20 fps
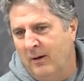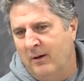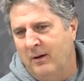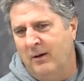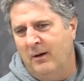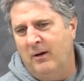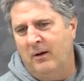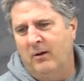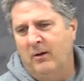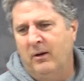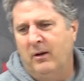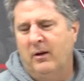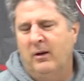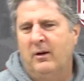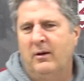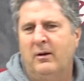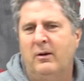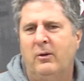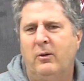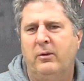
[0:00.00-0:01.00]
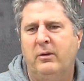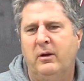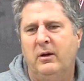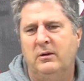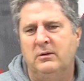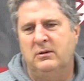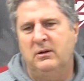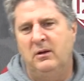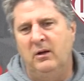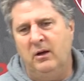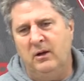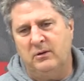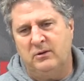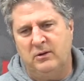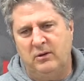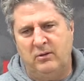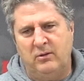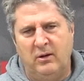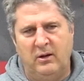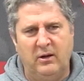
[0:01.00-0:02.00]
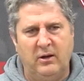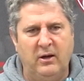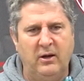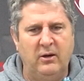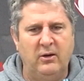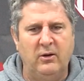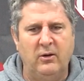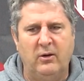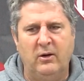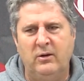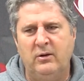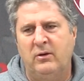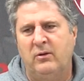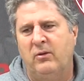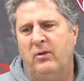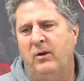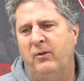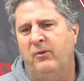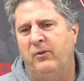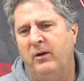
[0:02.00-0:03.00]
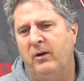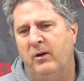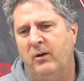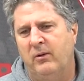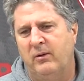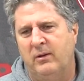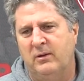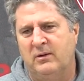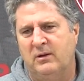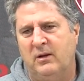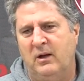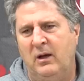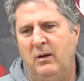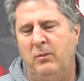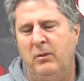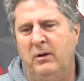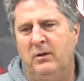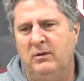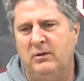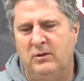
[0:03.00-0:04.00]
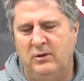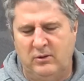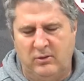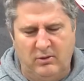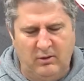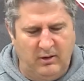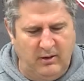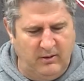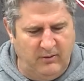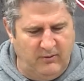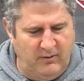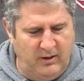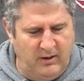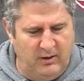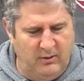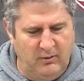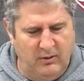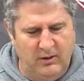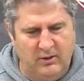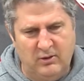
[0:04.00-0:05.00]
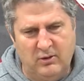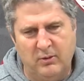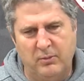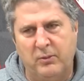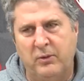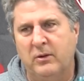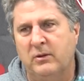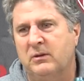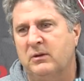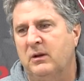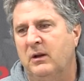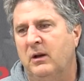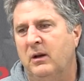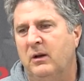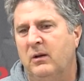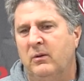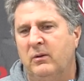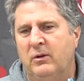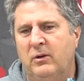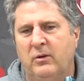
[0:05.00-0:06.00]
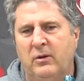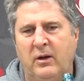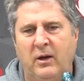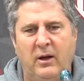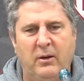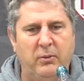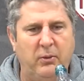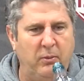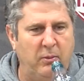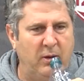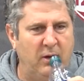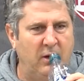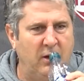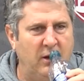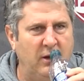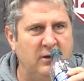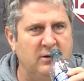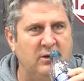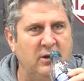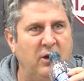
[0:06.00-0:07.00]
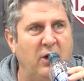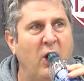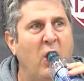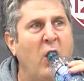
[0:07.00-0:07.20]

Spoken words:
you know, the whole thing's nuts. You try to get yards, you try to figure out what the scheme is, and you try to evaluate your personnel and your capabilities.